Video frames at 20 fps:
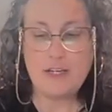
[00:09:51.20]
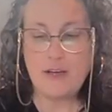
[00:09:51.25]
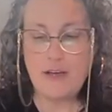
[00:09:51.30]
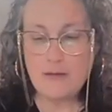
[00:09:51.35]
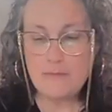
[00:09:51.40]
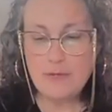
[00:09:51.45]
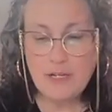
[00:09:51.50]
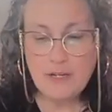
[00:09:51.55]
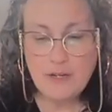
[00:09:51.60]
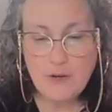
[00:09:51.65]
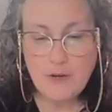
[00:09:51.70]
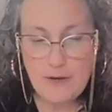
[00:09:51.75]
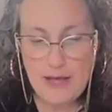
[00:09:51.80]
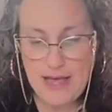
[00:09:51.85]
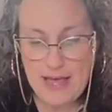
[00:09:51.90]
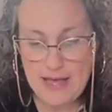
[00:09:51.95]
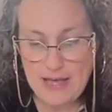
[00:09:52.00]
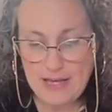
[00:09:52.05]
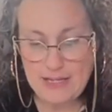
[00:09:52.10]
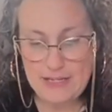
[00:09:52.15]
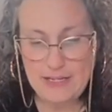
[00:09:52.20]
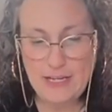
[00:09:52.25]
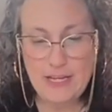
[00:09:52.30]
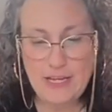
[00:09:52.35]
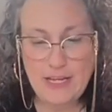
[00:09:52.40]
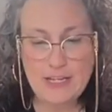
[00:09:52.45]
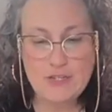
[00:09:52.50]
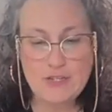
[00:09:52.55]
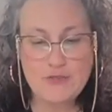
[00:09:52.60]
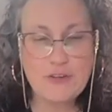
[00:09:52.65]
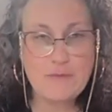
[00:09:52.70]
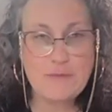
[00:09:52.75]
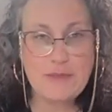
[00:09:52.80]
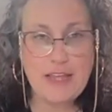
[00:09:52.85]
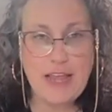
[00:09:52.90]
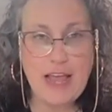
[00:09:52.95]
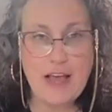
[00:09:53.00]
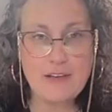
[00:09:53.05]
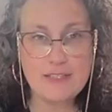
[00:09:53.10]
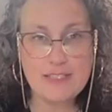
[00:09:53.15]
Now I'm going to go ahead and trim
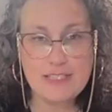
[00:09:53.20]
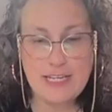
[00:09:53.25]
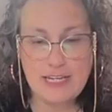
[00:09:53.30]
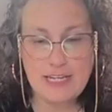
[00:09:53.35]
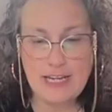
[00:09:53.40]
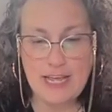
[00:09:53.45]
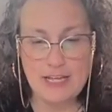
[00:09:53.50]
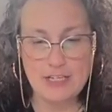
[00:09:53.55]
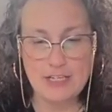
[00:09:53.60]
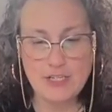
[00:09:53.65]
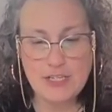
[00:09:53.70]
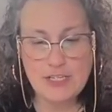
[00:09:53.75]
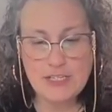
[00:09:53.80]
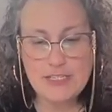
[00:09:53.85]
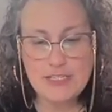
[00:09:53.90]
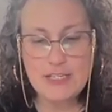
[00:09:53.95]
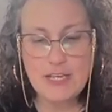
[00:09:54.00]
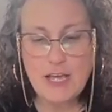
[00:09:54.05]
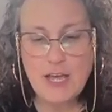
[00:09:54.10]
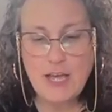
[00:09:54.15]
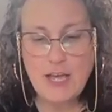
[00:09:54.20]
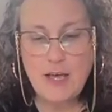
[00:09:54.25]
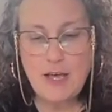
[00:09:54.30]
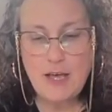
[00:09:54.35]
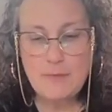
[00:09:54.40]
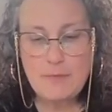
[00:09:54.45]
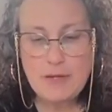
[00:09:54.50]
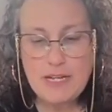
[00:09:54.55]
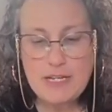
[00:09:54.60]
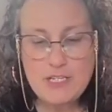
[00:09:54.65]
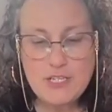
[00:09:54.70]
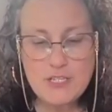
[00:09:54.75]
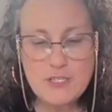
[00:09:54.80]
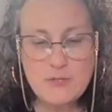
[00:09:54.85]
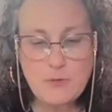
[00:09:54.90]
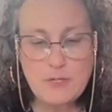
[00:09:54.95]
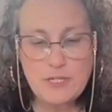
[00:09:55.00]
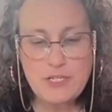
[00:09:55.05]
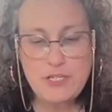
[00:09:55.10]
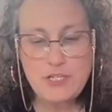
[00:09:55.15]
the outside edges, but I
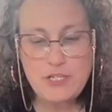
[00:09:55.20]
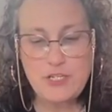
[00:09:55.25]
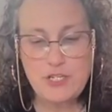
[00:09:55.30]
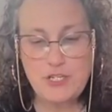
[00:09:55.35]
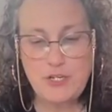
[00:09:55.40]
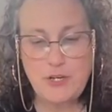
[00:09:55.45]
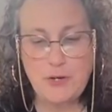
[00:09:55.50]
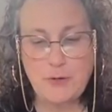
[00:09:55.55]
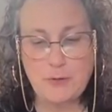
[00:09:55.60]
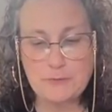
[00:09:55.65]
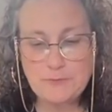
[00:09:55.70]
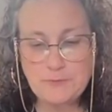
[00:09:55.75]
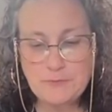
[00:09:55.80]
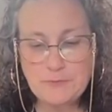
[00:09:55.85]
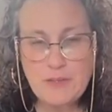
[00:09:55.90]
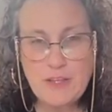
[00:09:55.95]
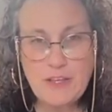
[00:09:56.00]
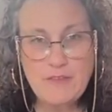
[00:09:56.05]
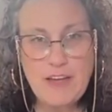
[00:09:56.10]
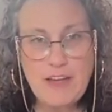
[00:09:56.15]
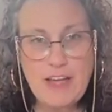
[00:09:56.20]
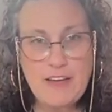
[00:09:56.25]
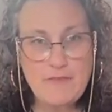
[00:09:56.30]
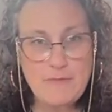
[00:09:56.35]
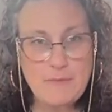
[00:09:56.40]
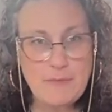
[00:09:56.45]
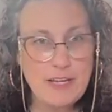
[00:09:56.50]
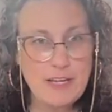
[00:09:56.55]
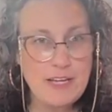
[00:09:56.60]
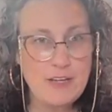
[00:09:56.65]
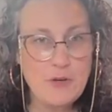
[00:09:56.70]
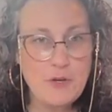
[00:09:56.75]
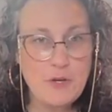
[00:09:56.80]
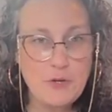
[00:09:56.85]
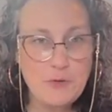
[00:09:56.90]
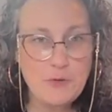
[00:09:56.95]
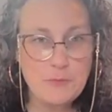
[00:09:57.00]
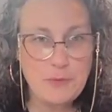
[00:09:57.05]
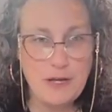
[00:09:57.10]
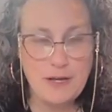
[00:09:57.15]
just wanted to show if I have my
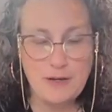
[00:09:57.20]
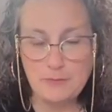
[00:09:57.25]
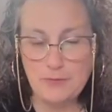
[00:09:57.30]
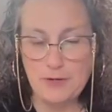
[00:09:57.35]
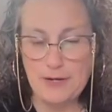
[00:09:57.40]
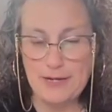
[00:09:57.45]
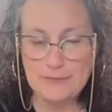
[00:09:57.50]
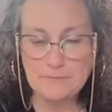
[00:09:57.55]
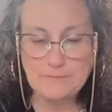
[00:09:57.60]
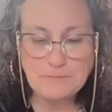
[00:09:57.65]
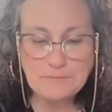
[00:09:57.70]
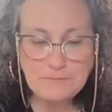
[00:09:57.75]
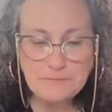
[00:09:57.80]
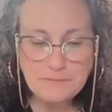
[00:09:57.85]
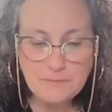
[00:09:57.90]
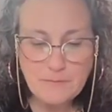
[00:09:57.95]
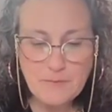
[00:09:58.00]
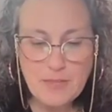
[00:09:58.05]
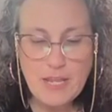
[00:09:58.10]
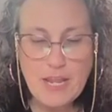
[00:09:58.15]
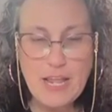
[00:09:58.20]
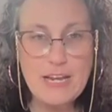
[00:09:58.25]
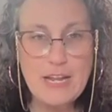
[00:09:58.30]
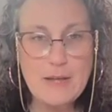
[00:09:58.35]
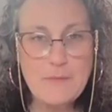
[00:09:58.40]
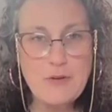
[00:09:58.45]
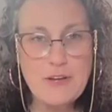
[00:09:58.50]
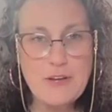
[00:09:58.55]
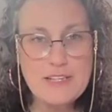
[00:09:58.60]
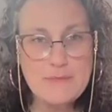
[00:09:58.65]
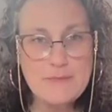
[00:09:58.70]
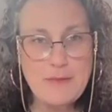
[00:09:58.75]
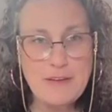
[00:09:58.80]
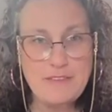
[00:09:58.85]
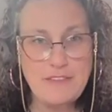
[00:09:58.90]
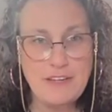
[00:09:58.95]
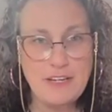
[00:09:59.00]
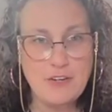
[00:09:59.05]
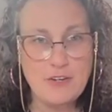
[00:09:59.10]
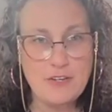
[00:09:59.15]
hoop upright and I press
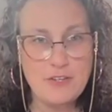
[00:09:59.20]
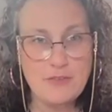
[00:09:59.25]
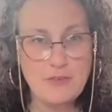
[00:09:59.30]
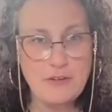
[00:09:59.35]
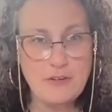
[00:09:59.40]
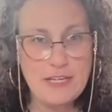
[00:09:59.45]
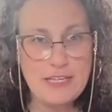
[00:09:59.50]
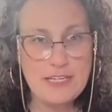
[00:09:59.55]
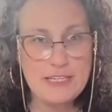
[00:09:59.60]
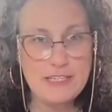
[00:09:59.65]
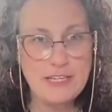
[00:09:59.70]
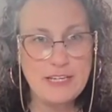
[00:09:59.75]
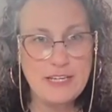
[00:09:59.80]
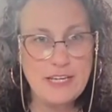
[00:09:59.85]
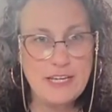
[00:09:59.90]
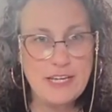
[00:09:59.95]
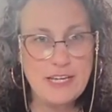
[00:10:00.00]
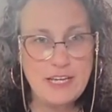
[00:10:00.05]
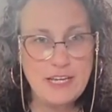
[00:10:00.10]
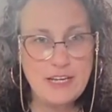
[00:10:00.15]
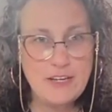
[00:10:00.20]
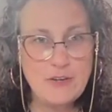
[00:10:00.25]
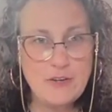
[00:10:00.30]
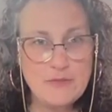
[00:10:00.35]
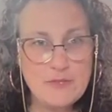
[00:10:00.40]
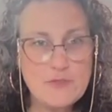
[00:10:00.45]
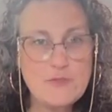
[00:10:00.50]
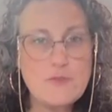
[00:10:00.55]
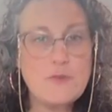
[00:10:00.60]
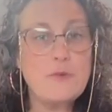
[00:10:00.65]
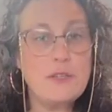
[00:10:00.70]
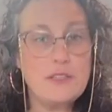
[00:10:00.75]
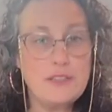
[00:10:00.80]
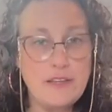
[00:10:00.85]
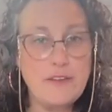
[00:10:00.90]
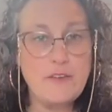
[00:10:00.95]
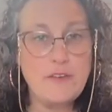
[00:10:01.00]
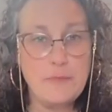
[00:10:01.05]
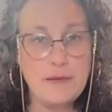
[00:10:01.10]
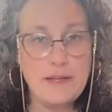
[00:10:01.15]
my finger through it, it goes through a
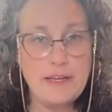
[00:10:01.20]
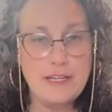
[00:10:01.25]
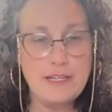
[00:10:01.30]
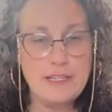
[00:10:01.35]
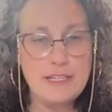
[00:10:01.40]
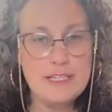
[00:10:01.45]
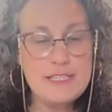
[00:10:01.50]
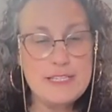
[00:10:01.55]
little bit.